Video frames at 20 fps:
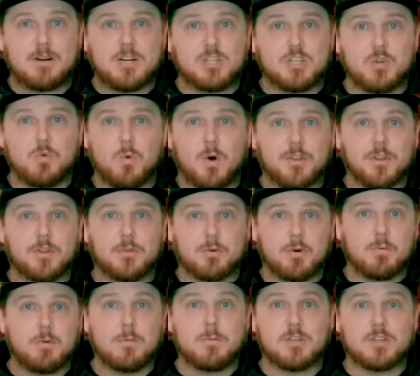because you want the
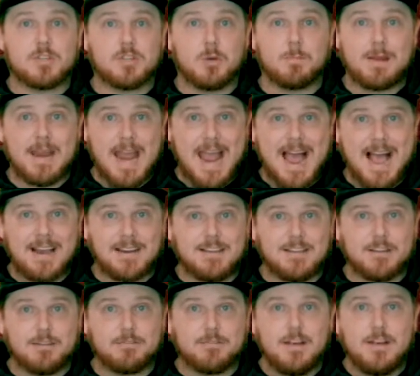throne room to still be
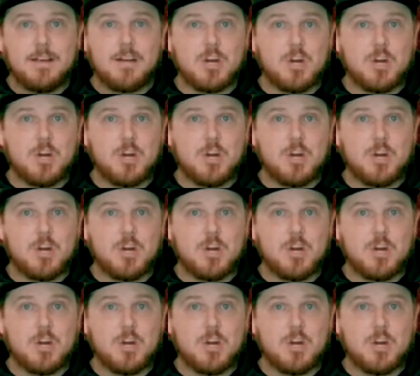active.